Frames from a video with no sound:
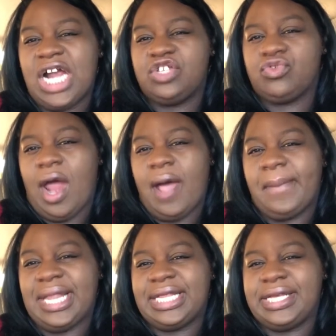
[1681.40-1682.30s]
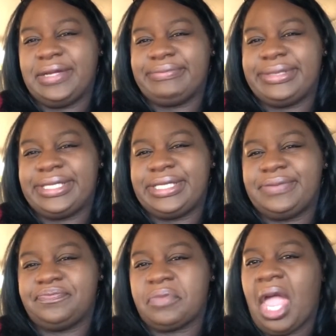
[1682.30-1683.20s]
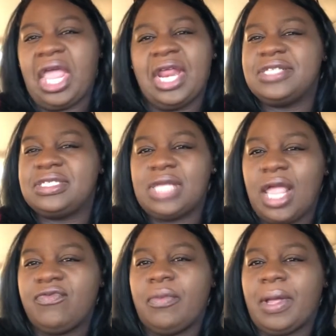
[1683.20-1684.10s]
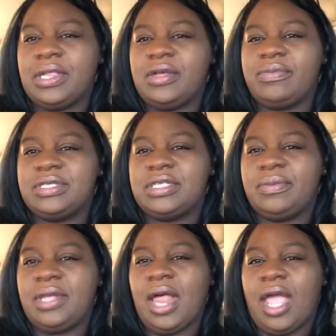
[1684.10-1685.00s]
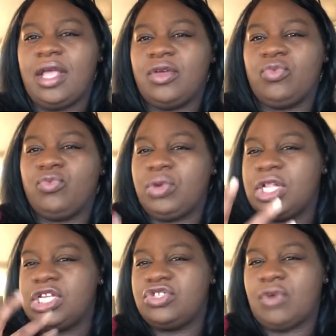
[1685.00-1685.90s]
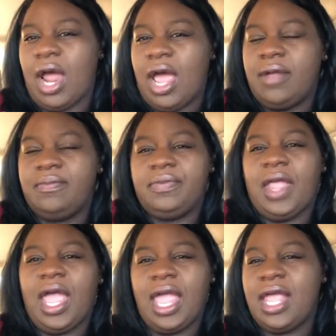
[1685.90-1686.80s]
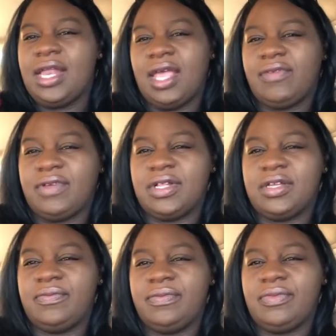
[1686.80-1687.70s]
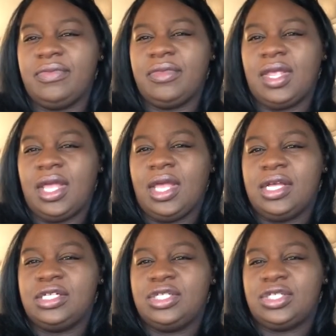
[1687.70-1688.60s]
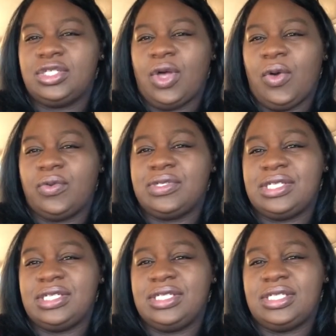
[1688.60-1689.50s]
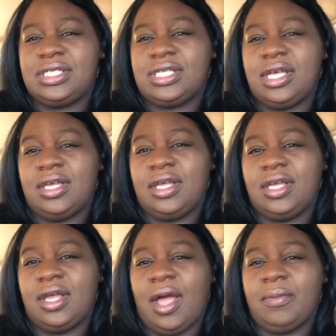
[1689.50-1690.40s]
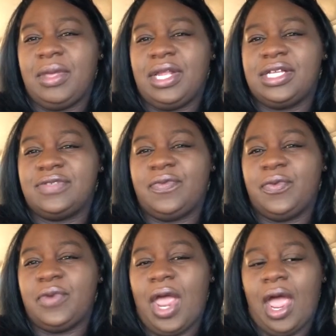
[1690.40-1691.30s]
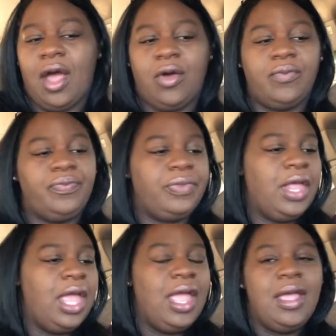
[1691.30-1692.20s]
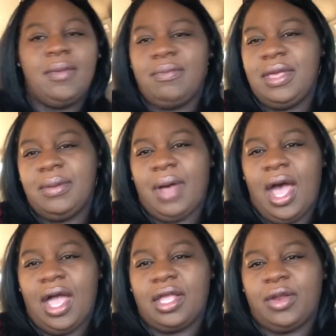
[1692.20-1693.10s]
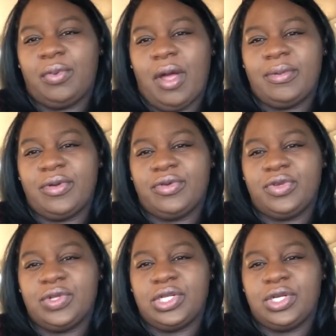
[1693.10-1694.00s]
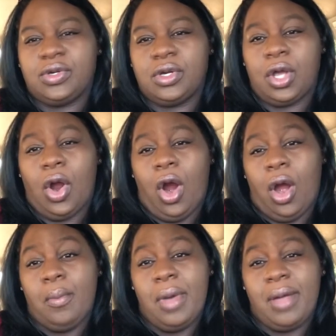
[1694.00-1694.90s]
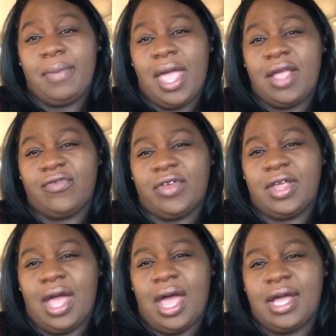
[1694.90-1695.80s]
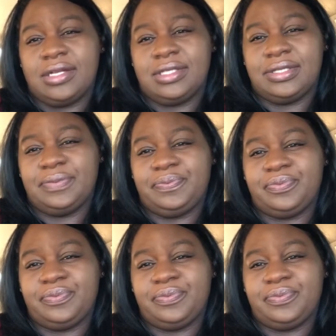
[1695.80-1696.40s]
dry out my lips. I cannot stand for my lips to be like really dry. I hate that feeling. So since I'm getting this food now, me and Mahogany are probably gonna do a little car mukbang for you guys.